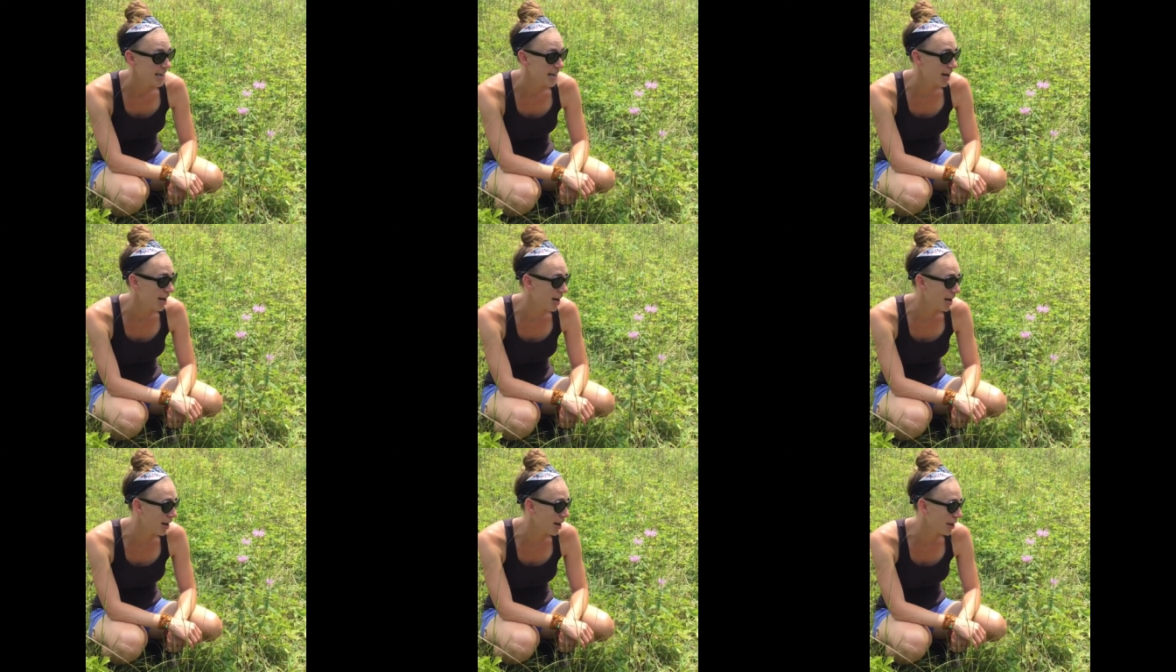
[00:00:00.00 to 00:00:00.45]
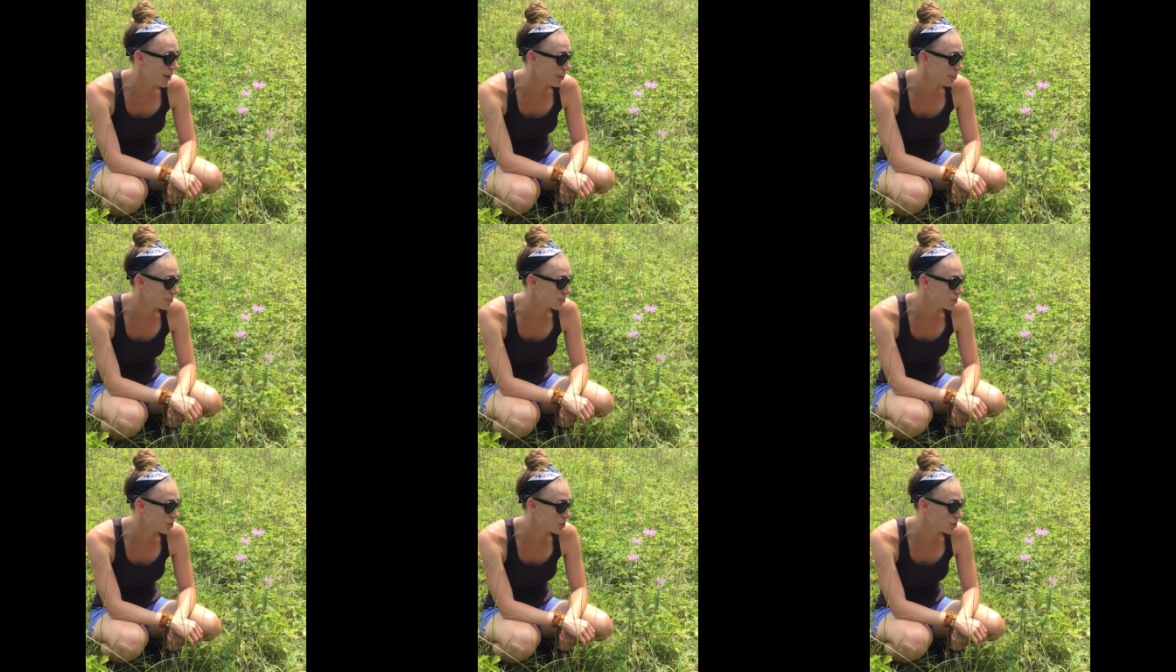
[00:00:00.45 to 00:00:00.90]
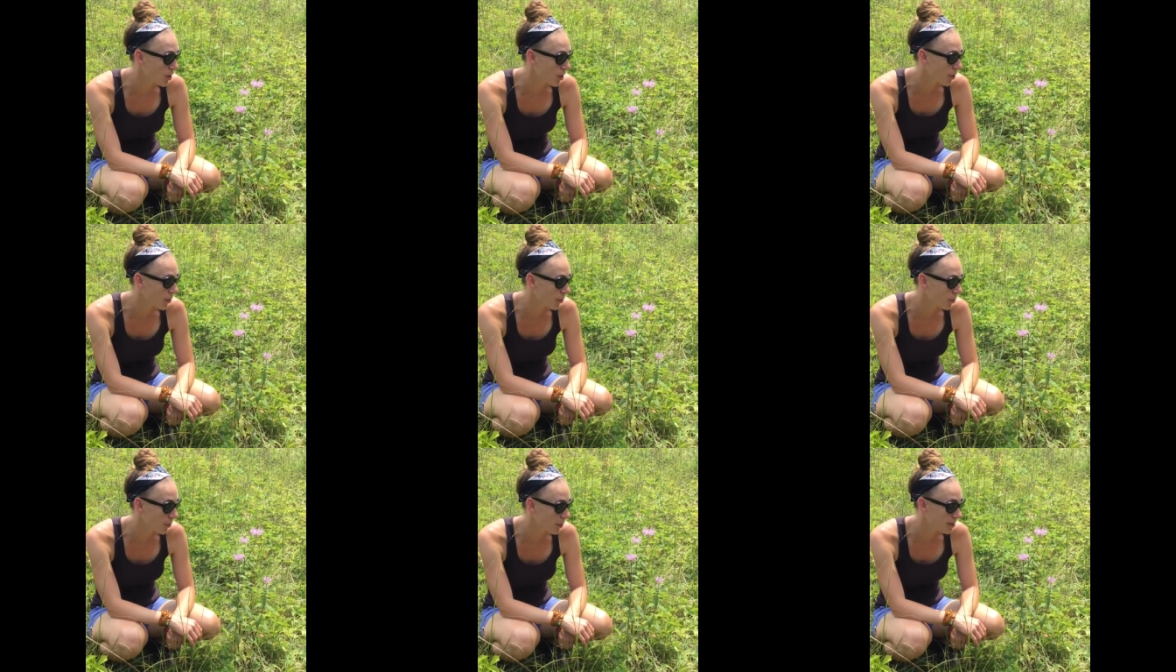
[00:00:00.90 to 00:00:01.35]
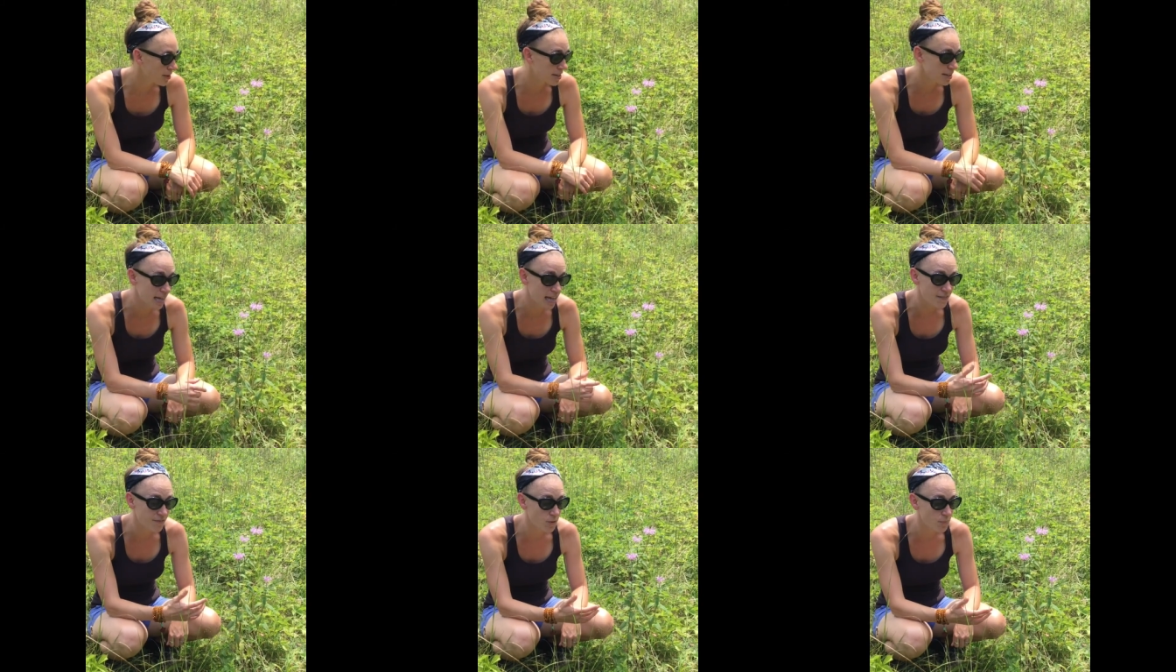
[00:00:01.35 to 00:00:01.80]
And the
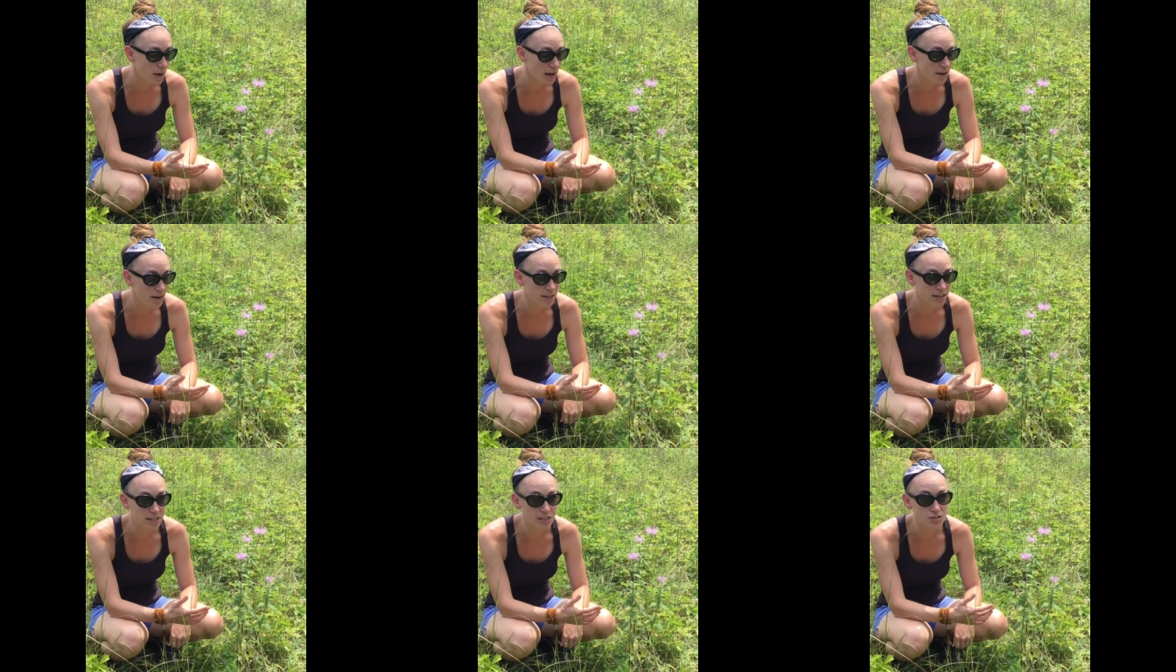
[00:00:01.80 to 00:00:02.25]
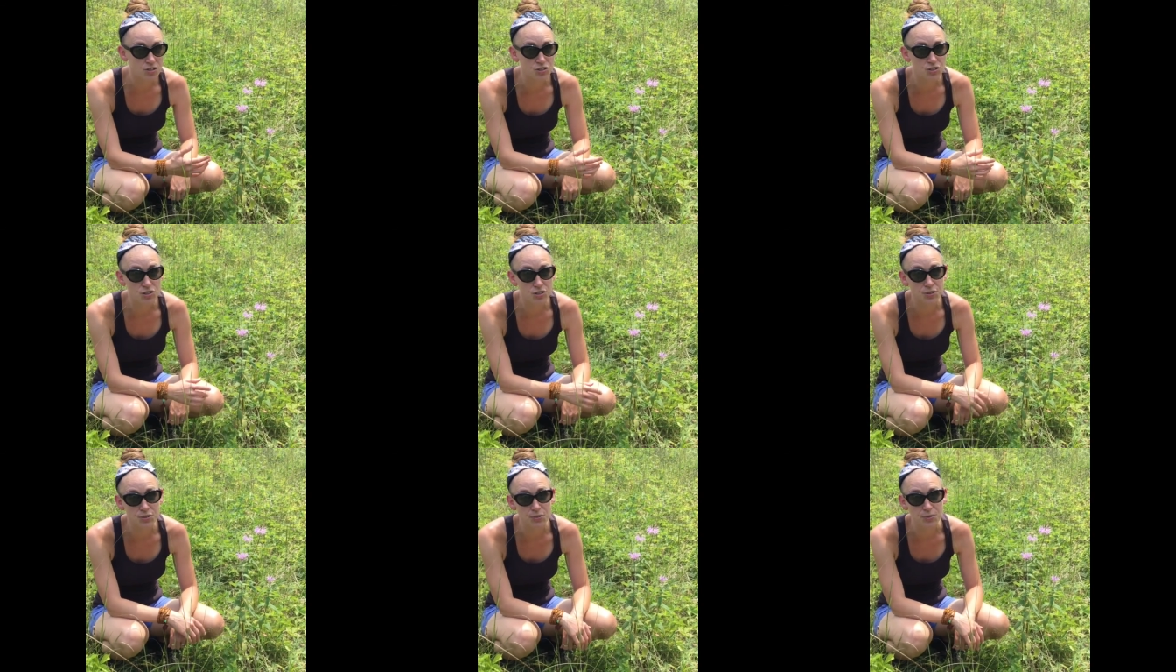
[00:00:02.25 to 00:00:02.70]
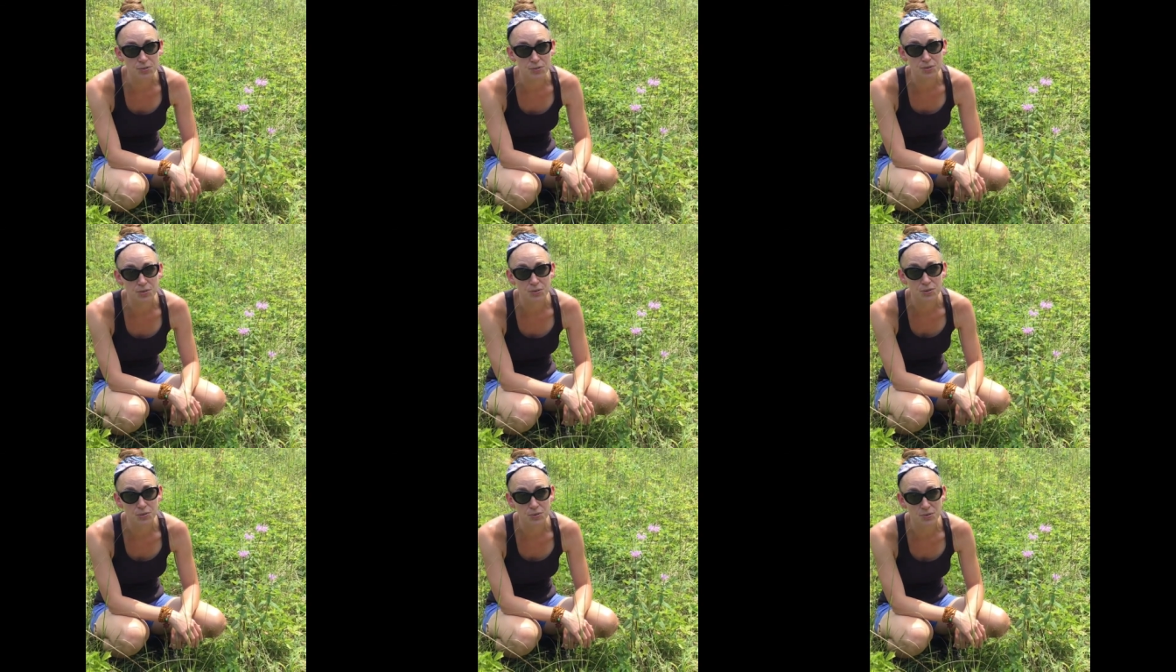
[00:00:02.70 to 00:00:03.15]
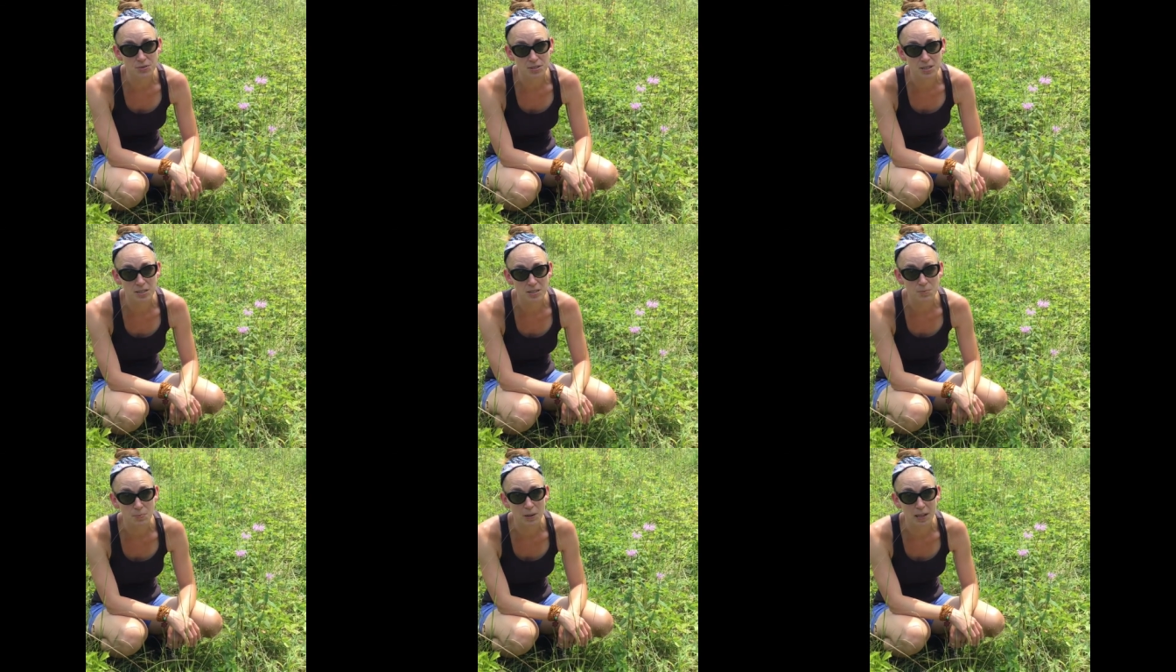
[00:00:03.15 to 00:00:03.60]
Native Americans too use
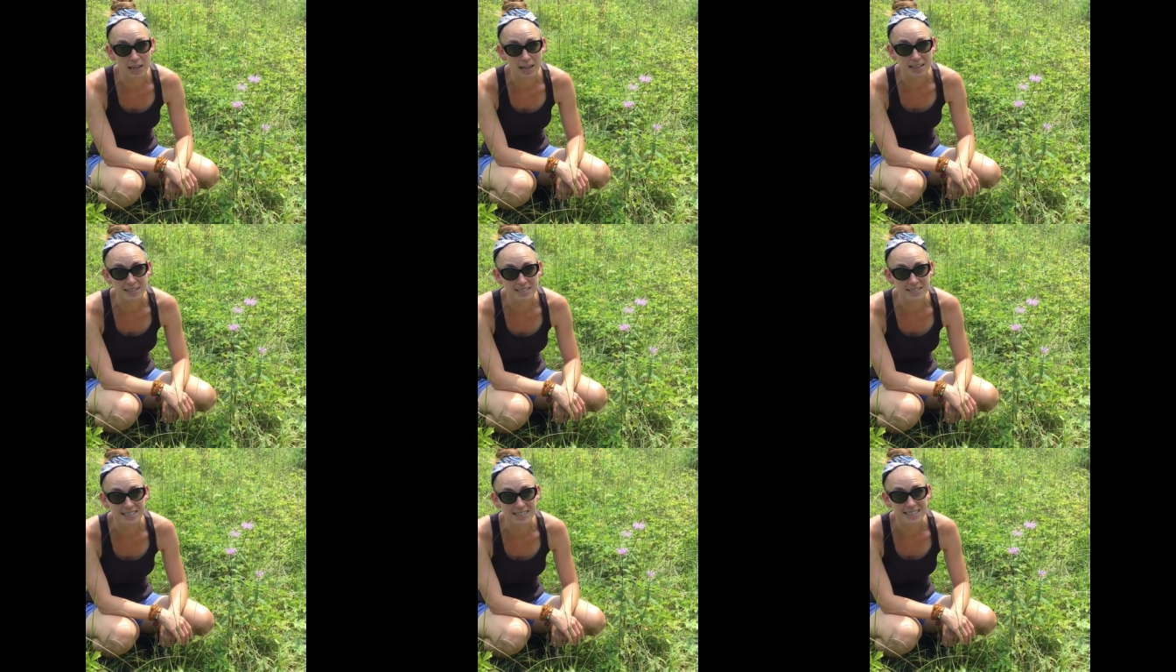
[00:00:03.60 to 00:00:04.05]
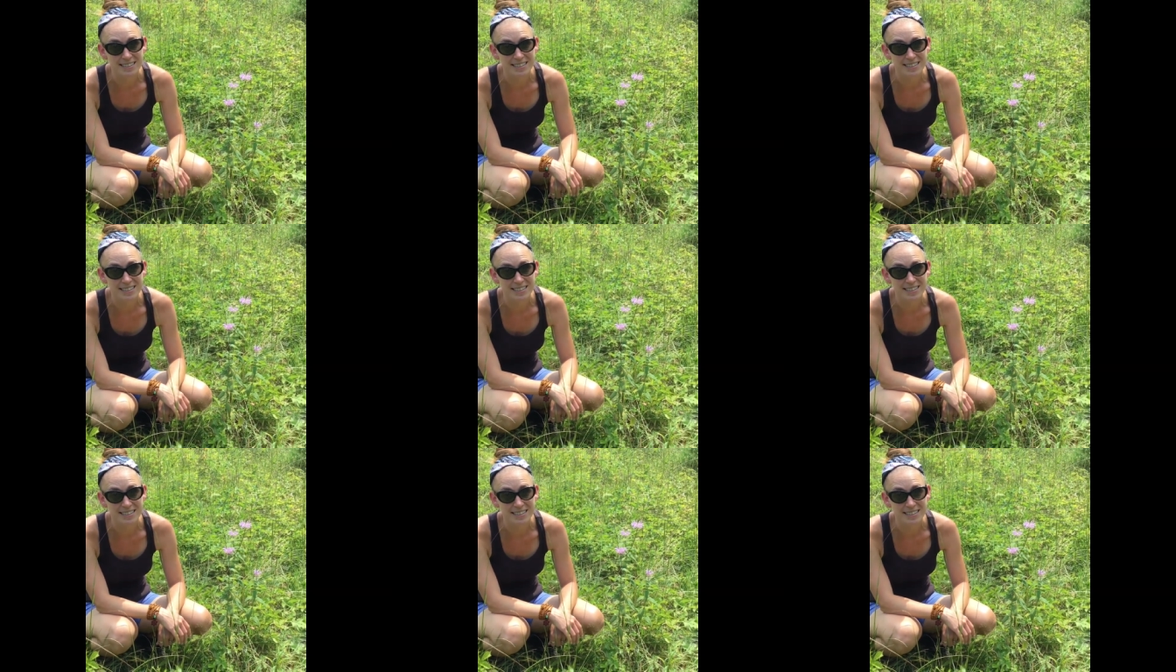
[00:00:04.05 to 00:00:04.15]
this plant.